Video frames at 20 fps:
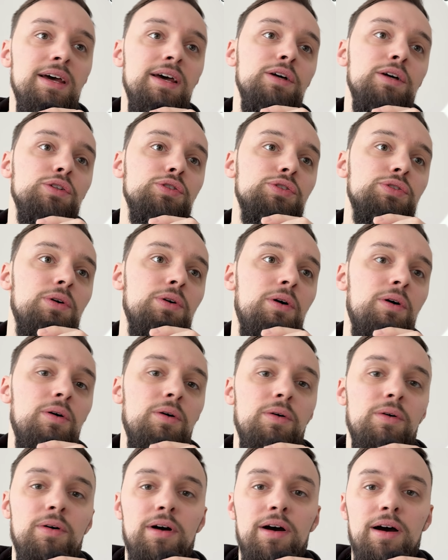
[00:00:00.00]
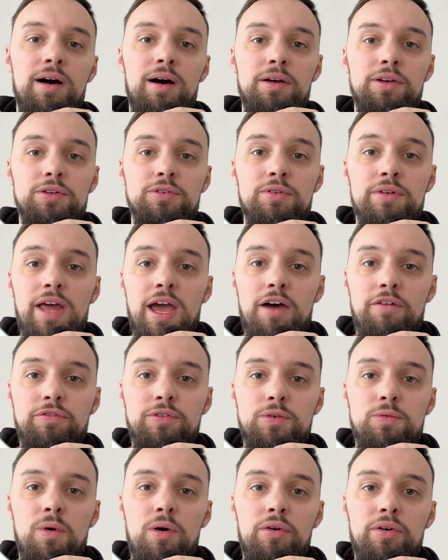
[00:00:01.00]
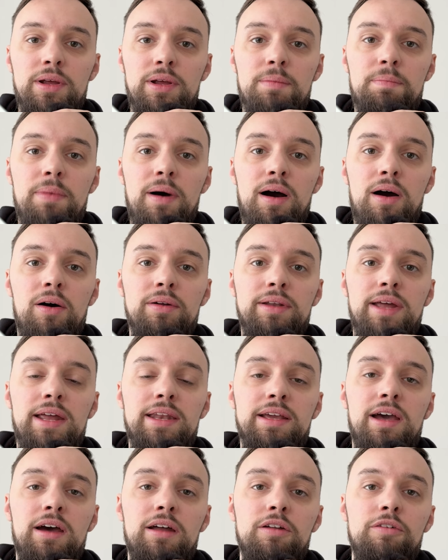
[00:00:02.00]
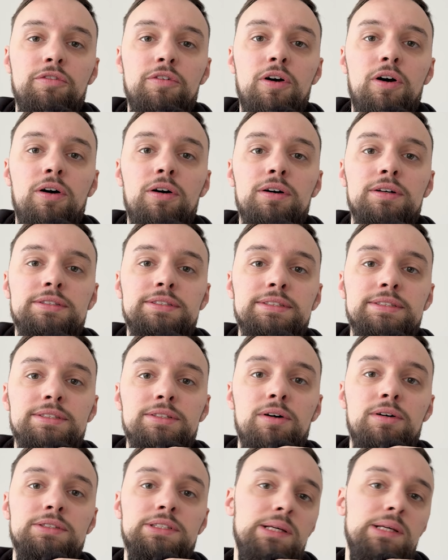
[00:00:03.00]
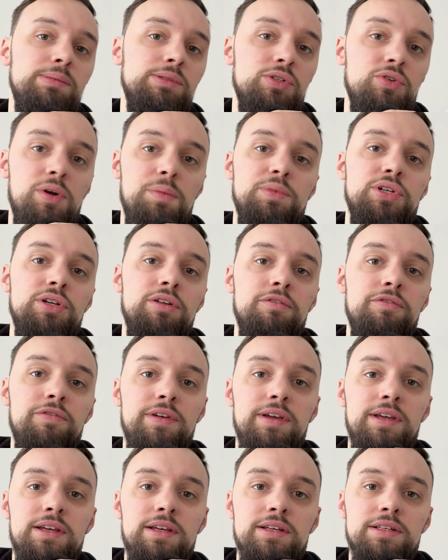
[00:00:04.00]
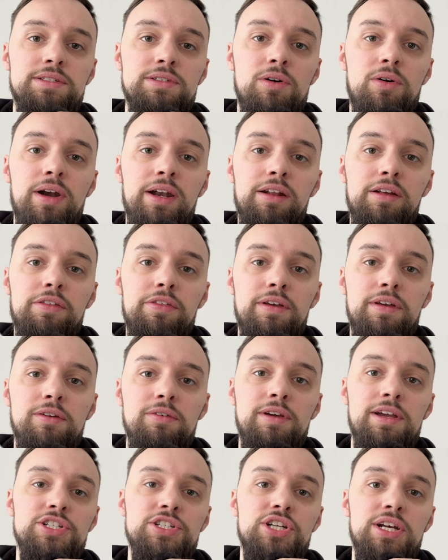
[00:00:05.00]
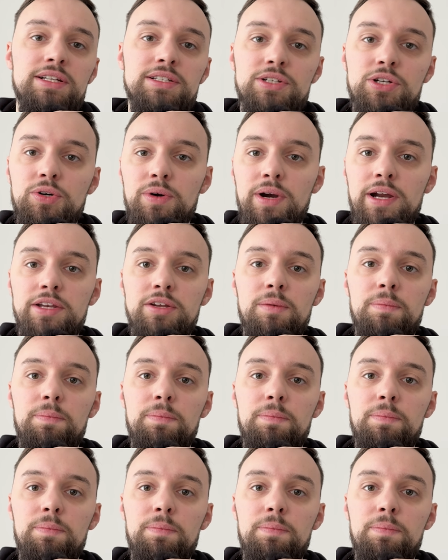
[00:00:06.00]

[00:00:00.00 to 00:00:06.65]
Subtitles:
So you don't have to worry about any kind of costs or subscription fees or anything. You can just create your